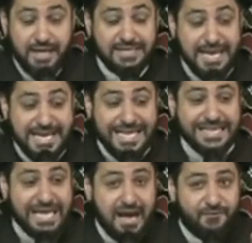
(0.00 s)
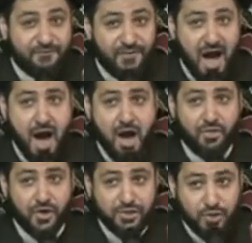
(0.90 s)
They need a
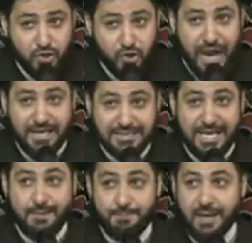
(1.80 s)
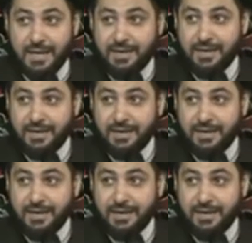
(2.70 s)
father to train them.